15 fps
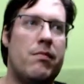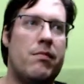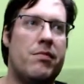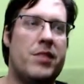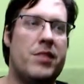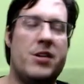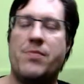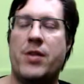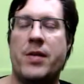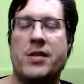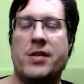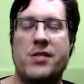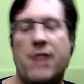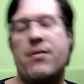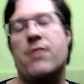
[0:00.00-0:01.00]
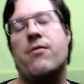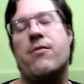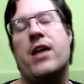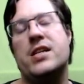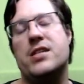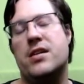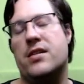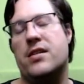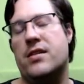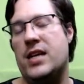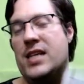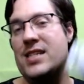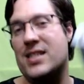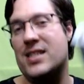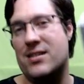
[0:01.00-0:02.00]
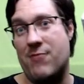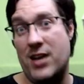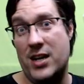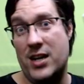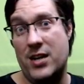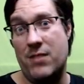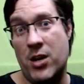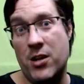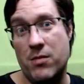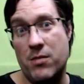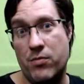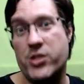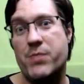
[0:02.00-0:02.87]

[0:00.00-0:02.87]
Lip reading: there's pretty much every race that isn't written in one of the books.